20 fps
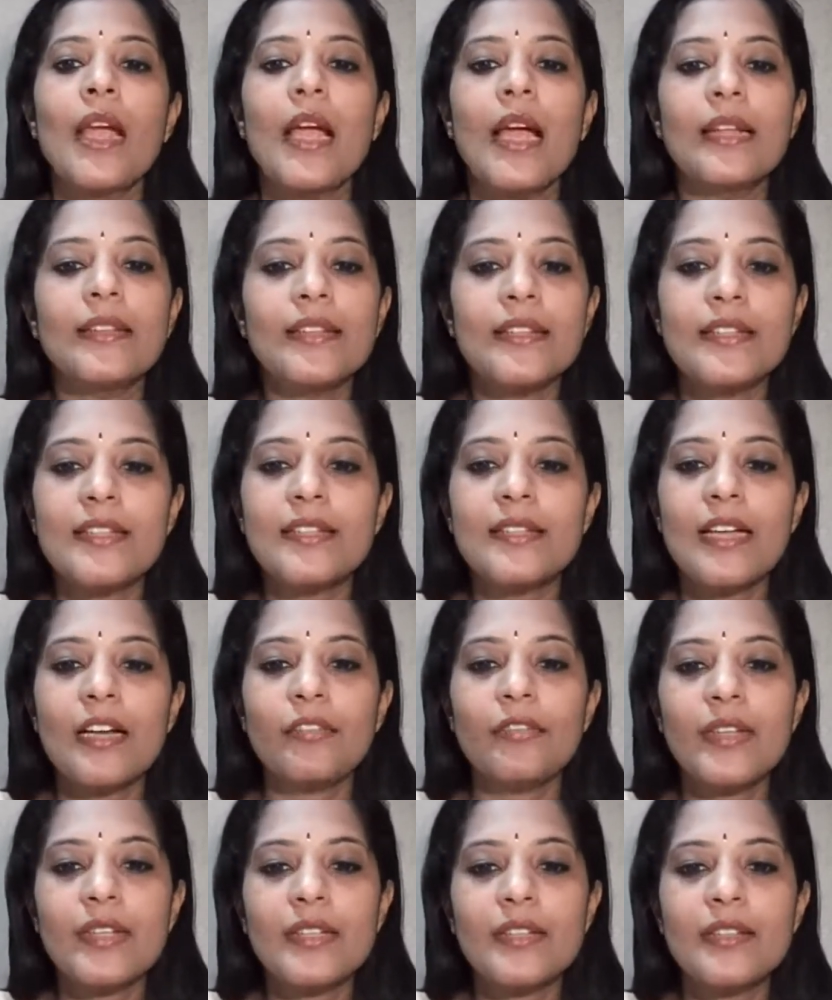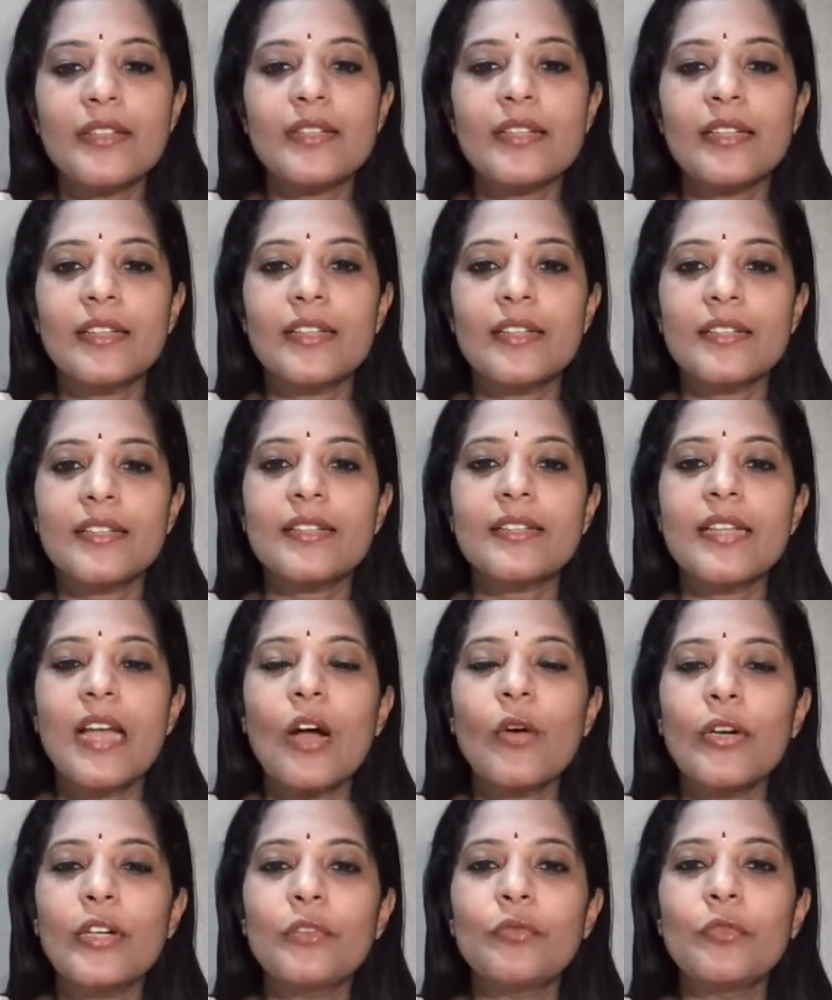And this is our fetus, and this is
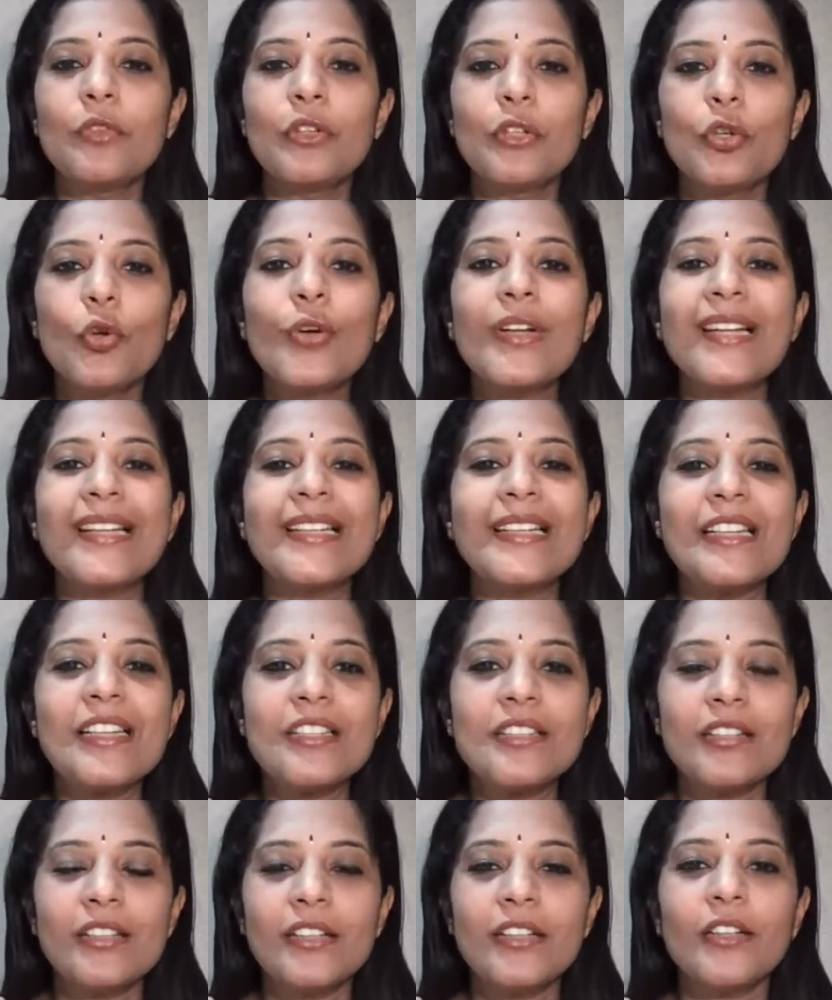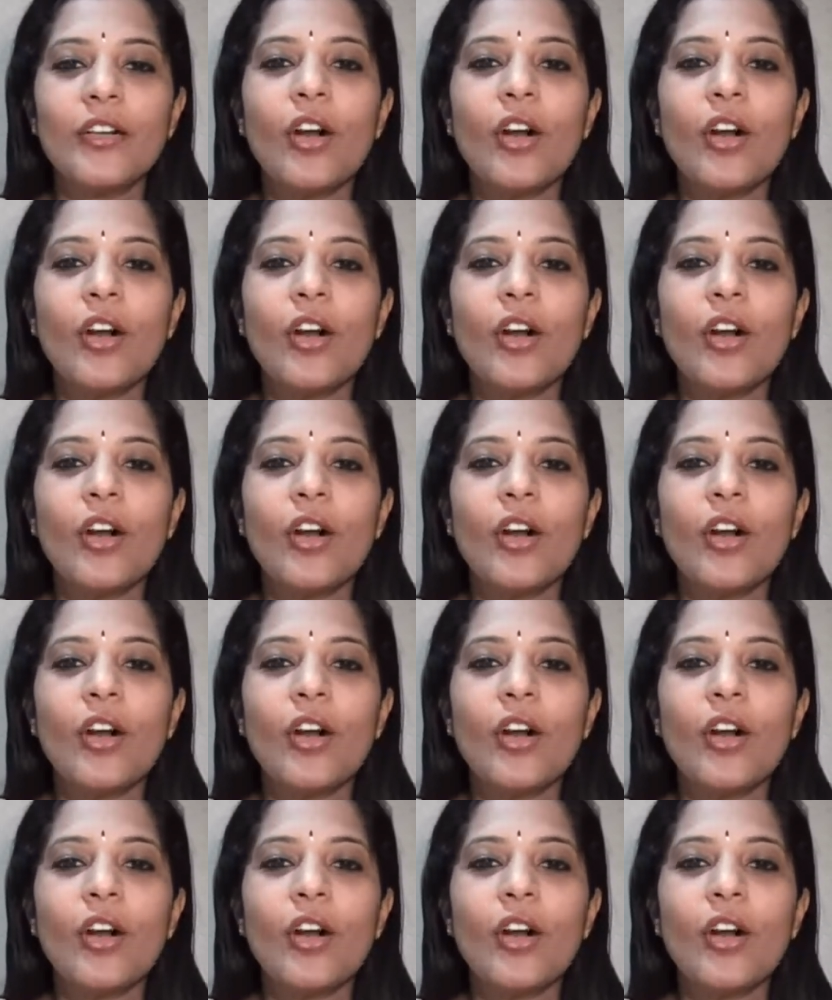how it would look initially.